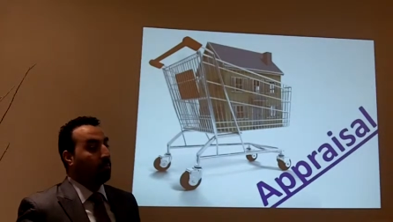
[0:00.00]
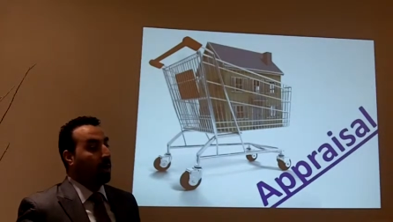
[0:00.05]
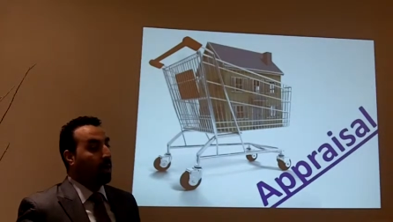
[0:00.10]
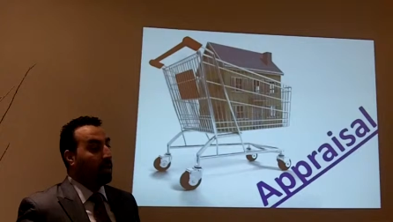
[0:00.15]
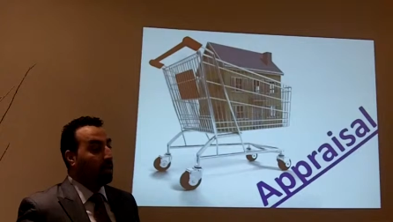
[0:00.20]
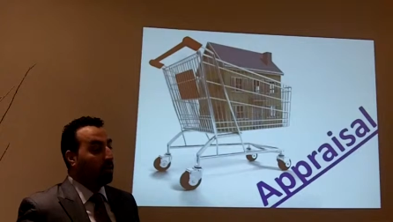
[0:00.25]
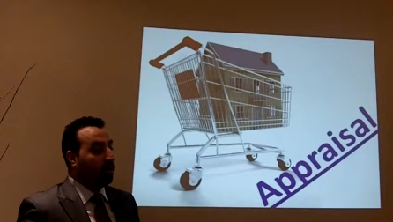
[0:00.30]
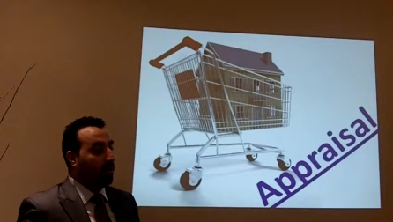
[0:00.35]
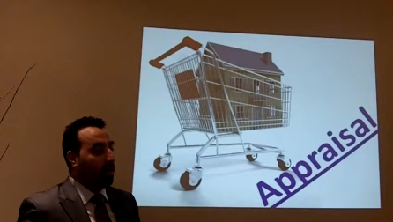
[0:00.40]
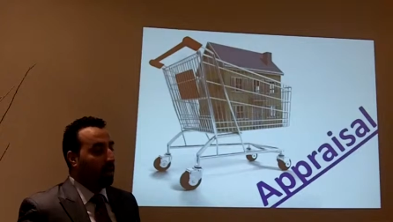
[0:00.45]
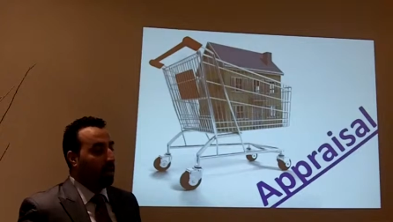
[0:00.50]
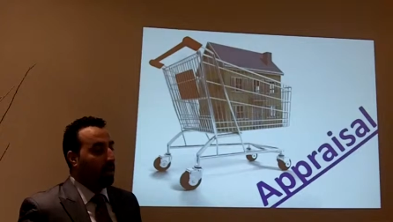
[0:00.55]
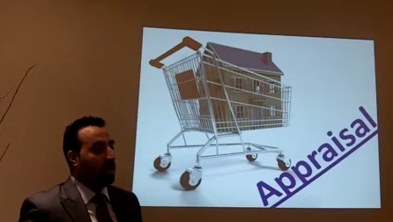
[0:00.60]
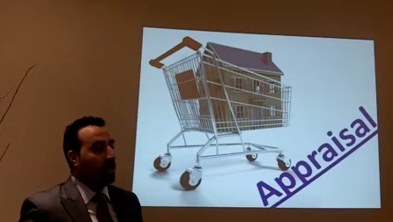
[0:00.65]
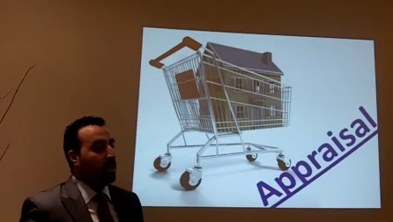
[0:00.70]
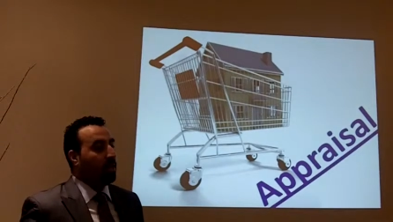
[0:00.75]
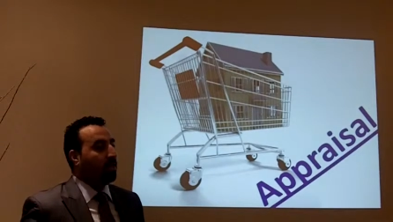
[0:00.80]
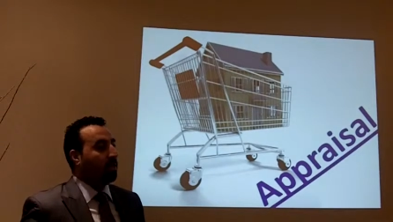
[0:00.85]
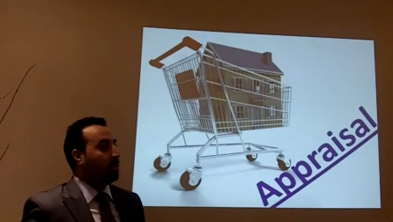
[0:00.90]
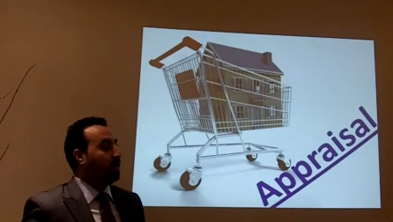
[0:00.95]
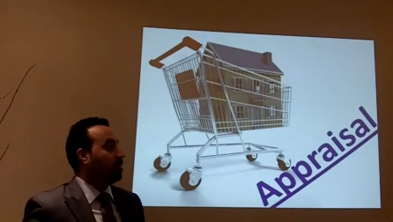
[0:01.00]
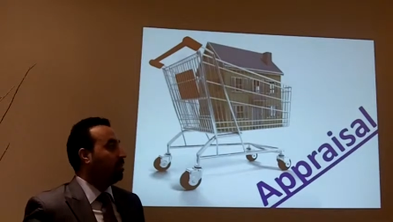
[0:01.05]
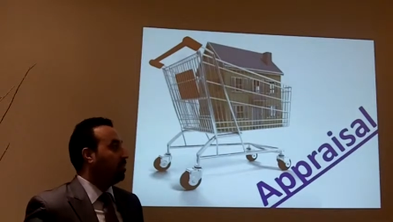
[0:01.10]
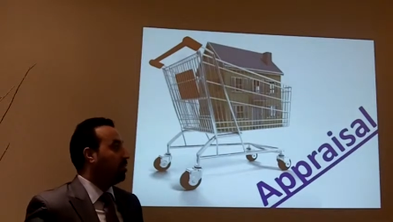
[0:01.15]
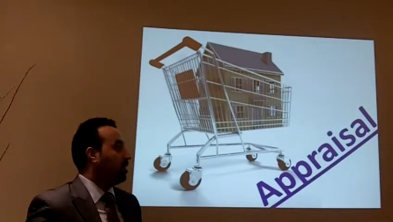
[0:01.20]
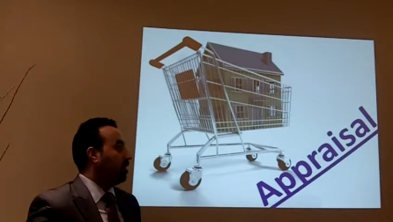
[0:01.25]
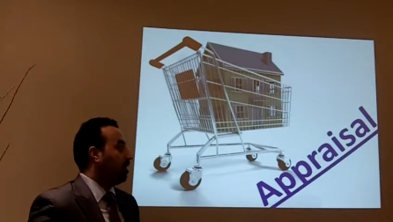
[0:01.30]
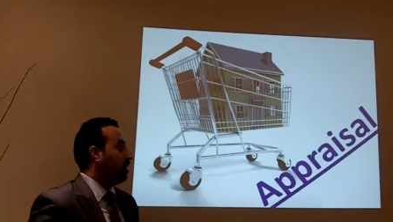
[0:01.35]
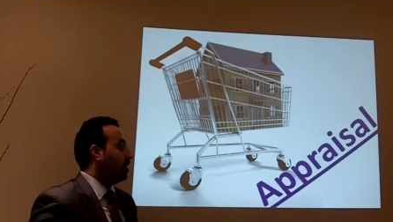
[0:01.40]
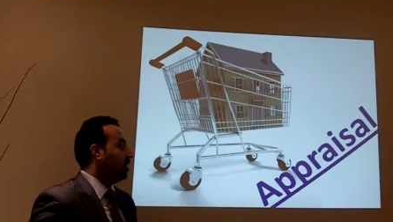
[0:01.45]
By the way,
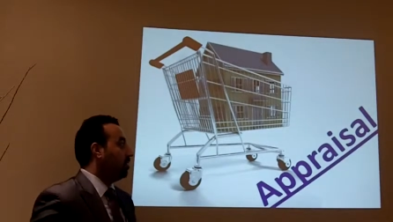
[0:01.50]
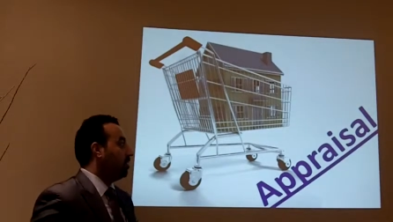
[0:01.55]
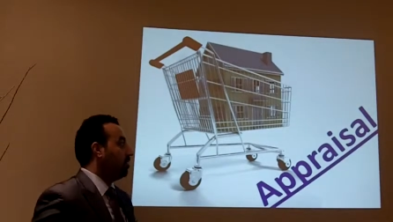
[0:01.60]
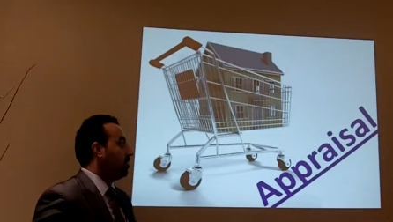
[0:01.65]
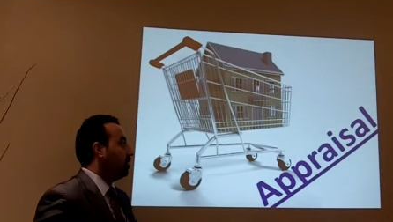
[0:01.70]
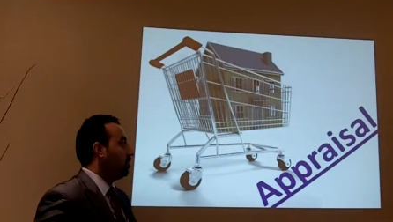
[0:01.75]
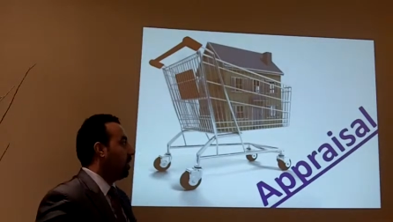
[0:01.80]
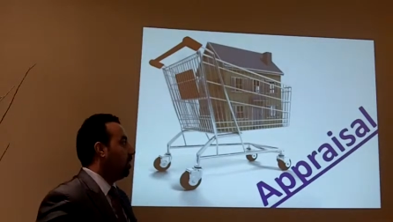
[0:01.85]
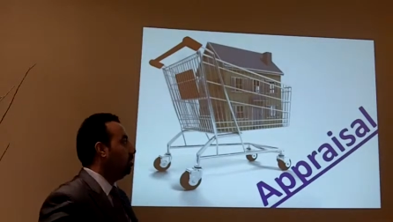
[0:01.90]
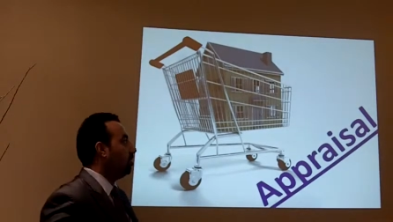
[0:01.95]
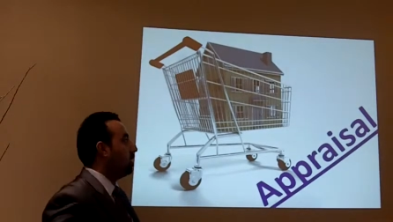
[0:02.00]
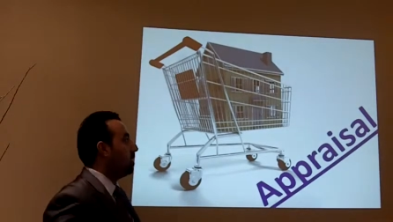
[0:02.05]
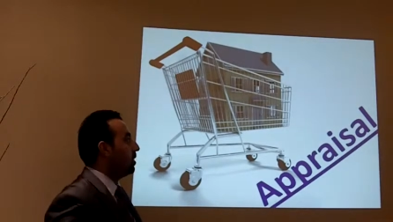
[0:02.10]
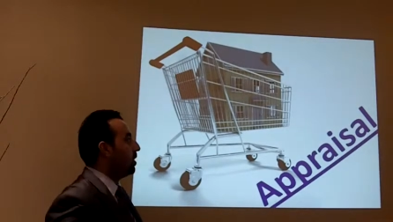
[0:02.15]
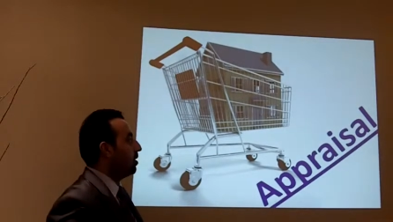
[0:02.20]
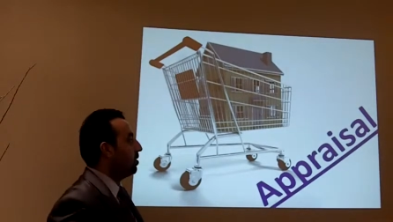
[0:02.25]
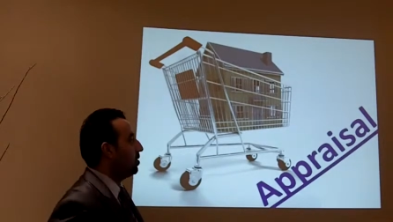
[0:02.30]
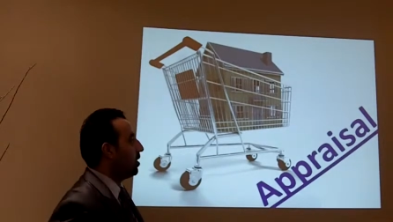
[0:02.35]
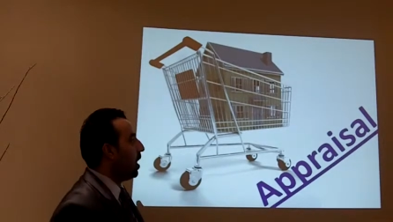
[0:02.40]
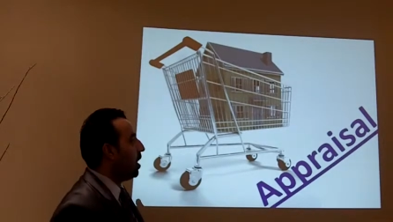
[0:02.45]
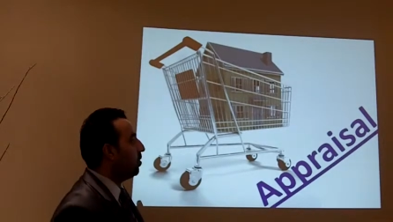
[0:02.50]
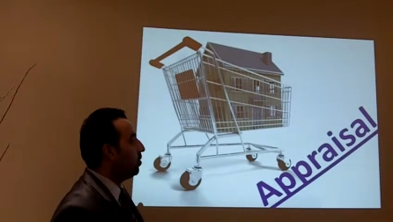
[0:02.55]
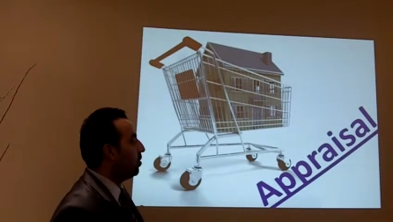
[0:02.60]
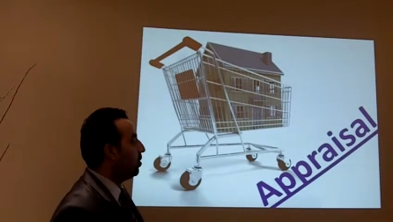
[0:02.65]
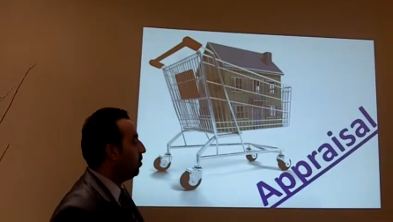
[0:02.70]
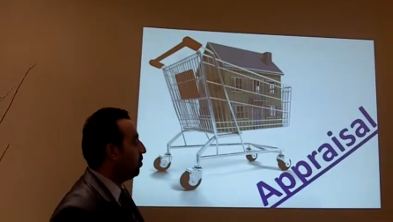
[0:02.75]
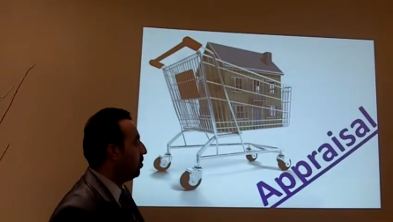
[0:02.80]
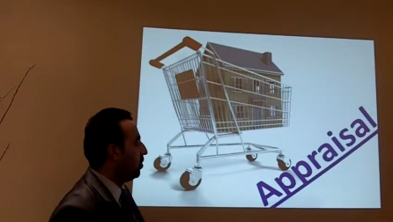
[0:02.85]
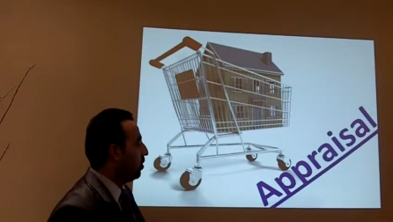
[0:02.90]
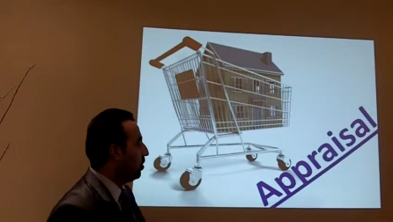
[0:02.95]
just uh, something that's
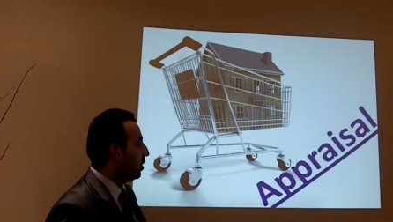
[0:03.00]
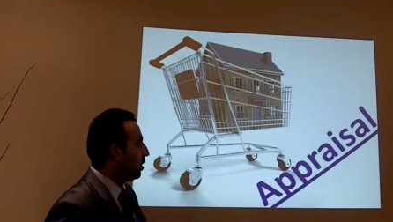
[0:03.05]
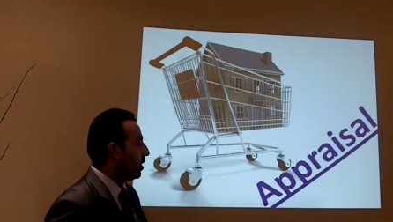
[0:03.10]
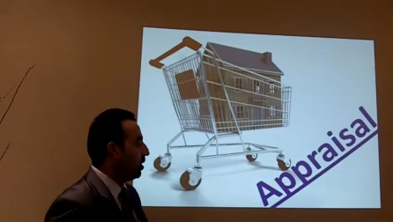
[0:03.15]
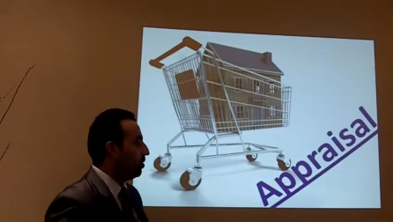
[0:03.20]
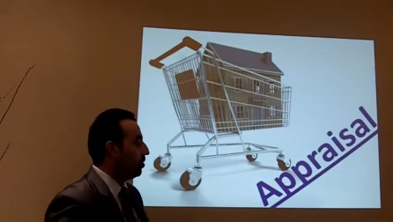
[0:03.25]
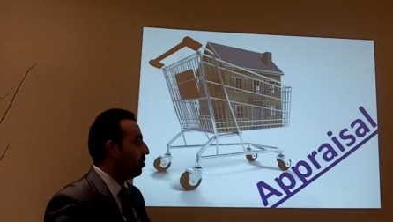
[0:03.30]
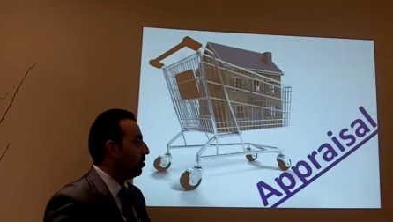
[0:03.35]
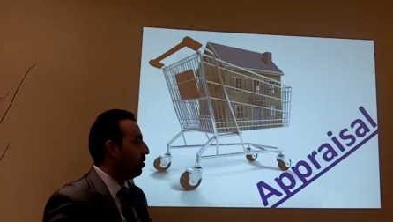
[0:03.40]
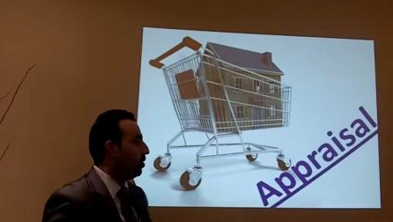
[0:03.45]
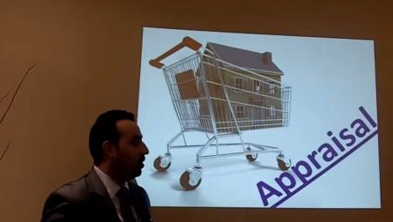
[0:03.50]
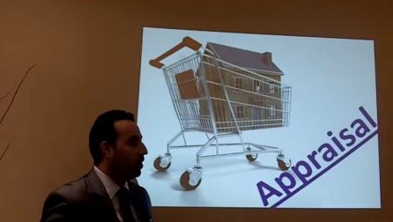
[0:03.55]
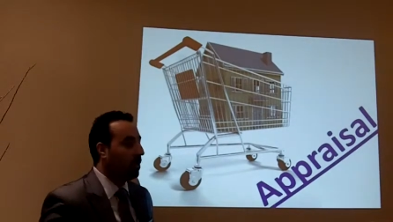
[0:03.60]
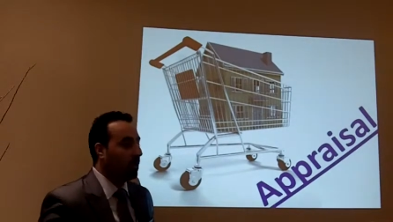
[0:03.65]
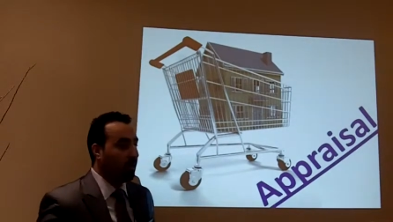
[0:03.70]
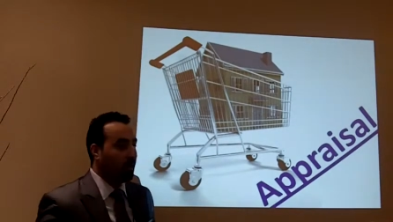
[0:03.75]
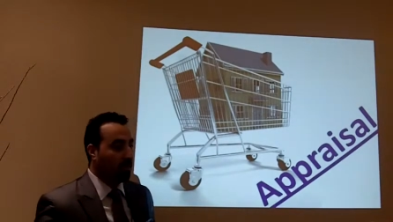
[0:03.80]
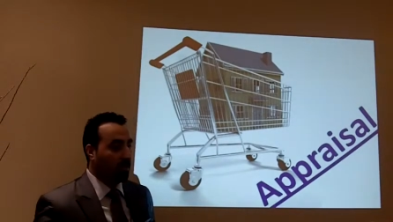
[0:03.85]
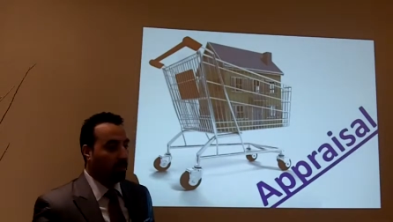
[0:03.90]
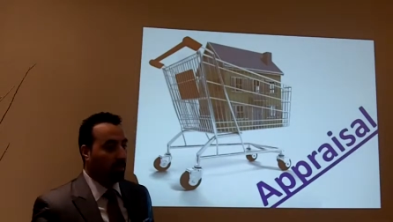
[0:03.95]
out of your control